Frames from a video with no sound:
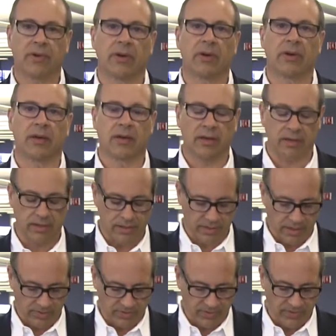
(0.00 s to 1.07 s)
a
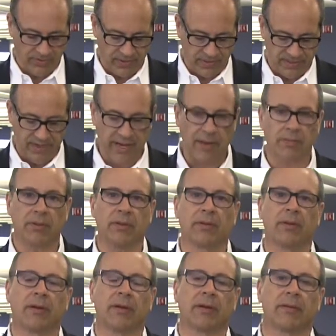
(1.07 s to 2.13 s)
couple of things
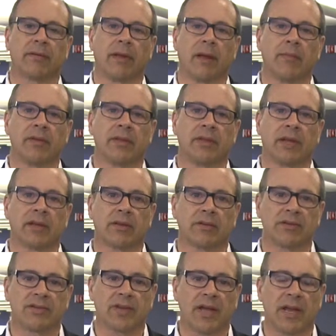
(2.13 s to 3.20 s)
happen, I mean, that
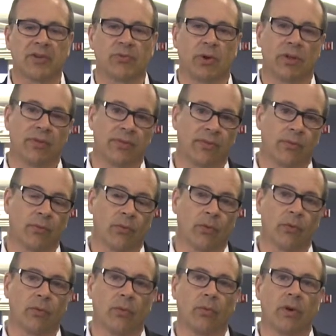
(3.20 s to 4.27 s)
could change.
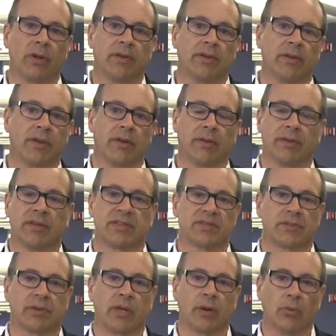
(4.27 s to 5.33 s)
One deal
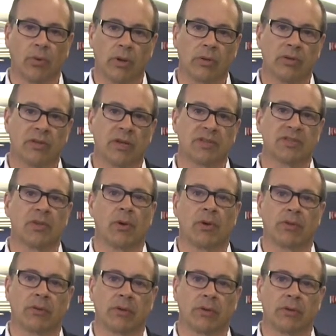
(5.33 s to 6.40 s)
is, you know, does
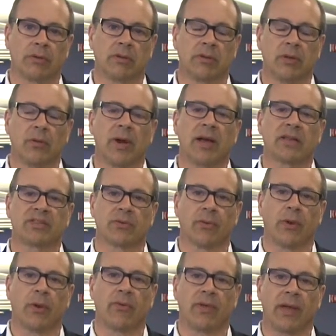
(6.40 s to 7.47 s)
U.S.
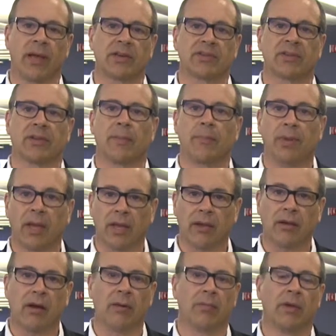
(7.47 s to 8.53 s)
growth actually
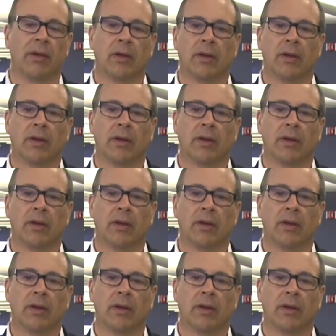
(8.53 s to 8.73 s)
pick up?